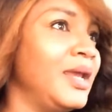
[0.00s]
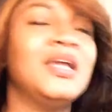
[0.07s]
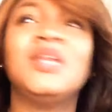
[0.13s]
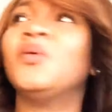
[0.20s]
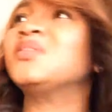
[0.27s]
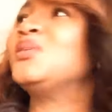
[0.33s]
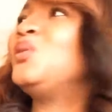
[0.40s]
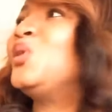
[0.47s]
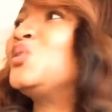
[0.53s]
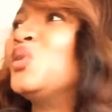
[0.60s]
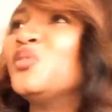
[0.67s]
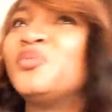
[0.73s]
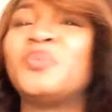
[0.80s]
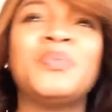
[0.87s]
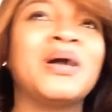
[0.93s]
There was a lot
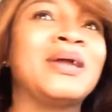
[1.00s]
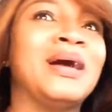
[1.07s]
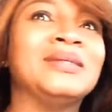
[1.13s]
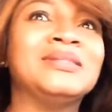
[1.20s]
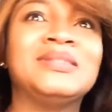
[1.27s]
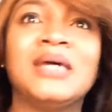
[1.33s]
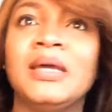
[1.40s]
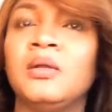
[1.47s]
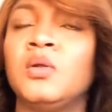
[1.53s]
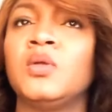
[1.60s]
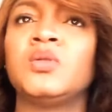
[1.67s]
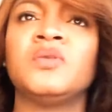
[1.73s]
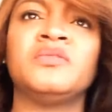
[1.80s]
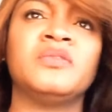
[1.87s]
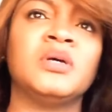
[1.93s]
of propaganda and a lot
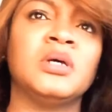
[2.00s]
of